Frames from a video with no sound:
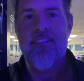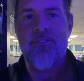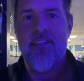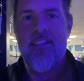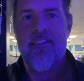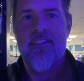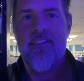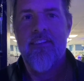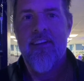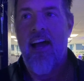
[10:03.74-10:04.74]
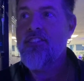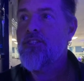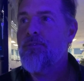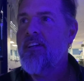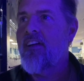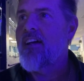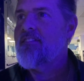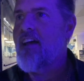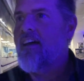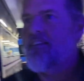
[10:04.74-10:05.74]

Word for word: this week. I just realized that.